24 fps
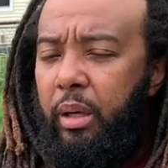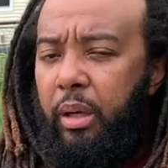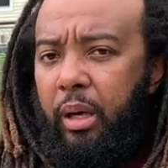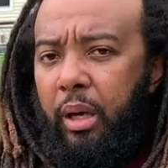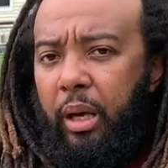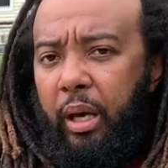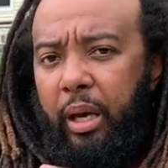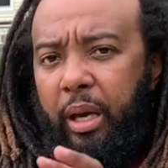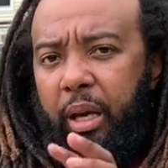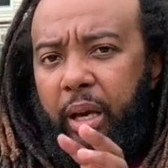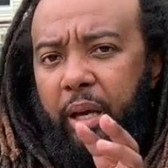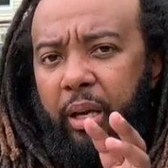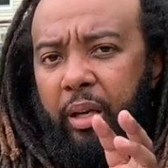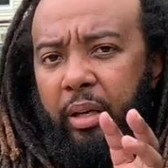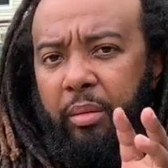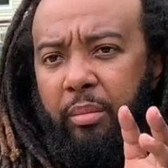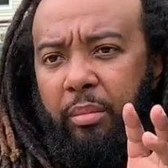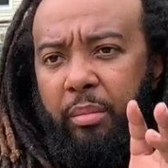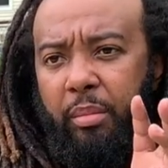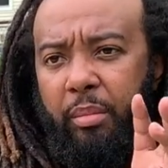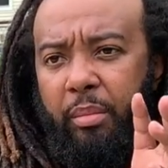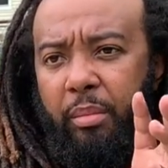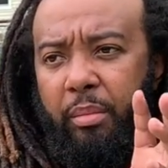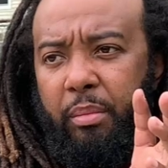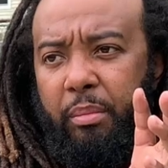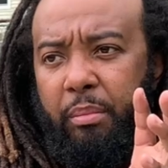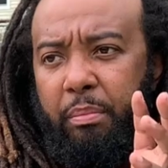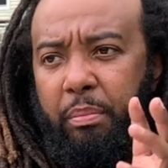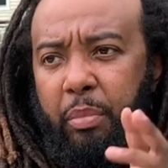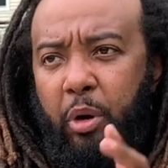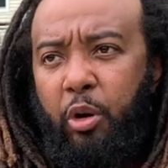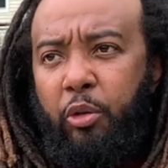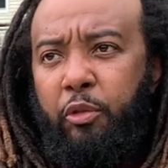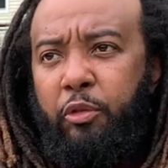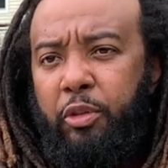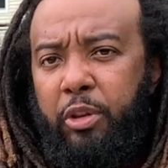and
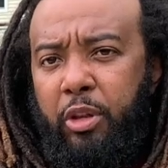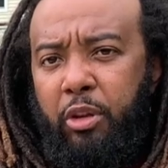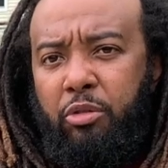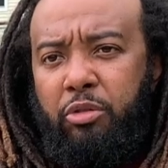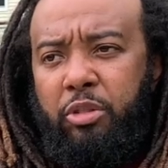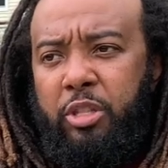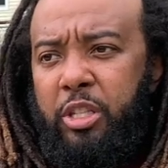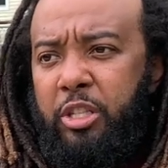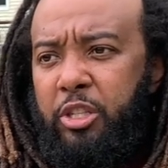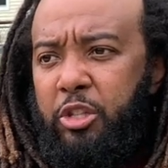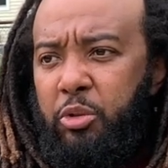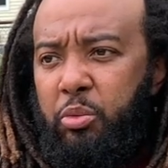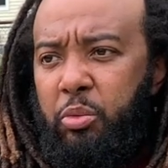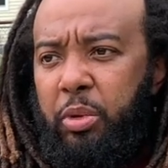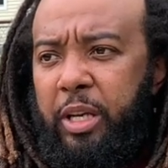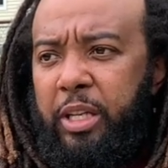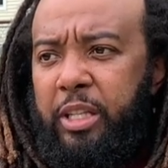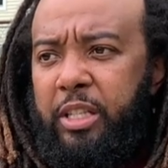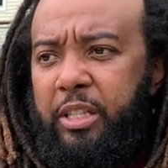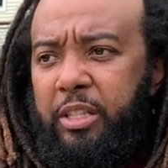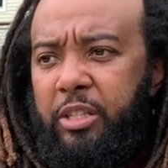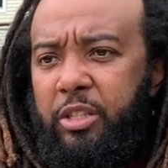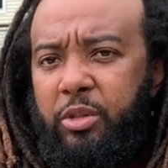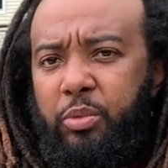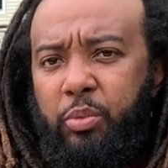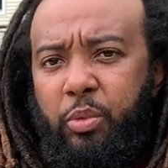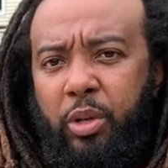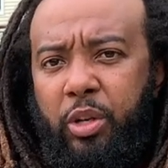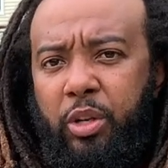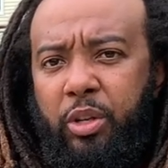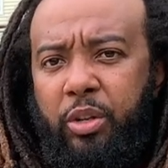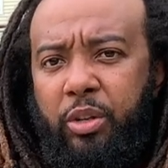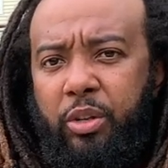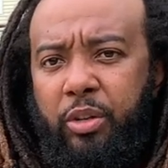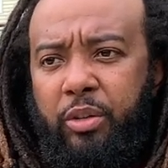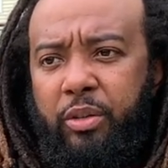both of those situations
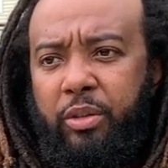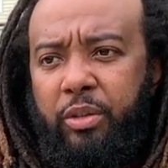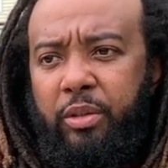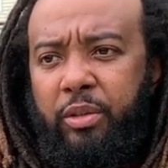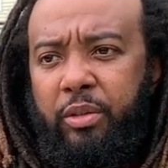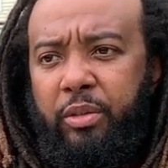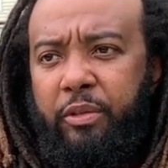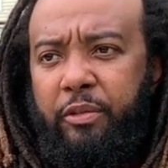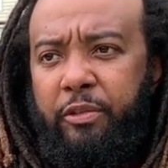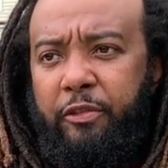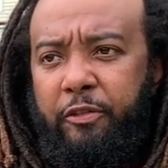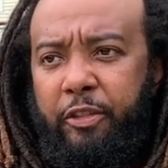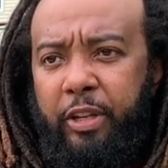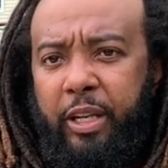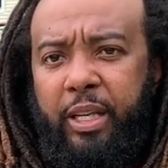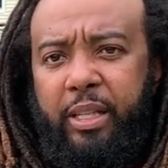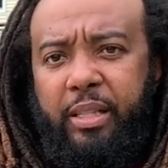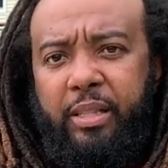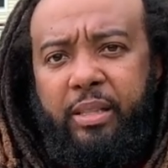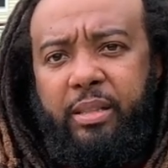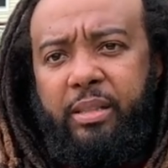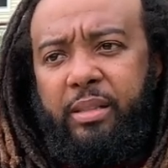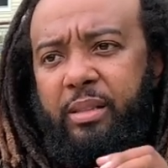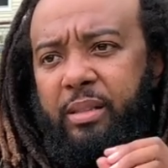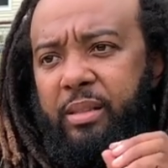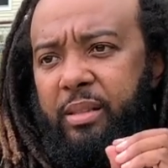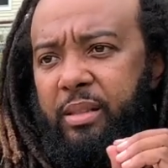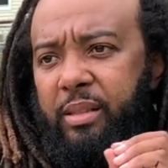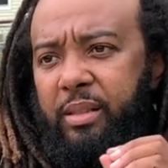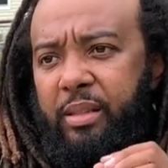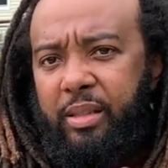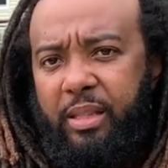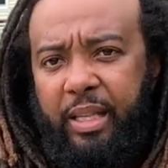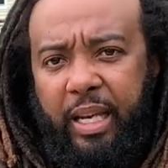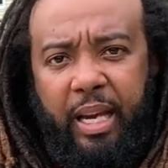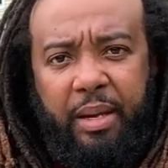were fixed
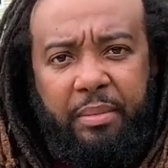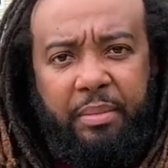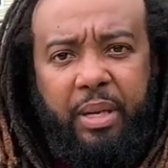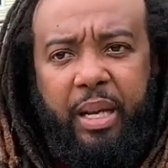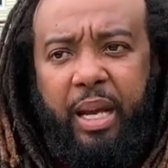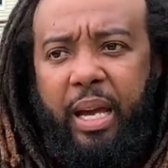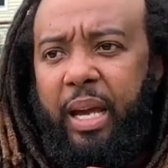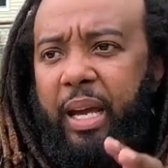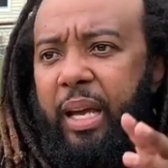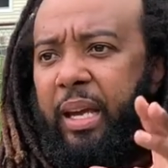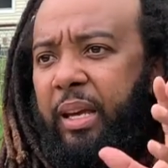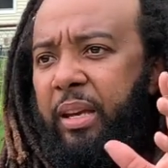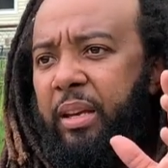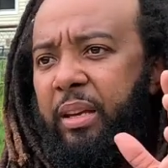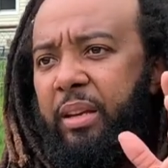same day,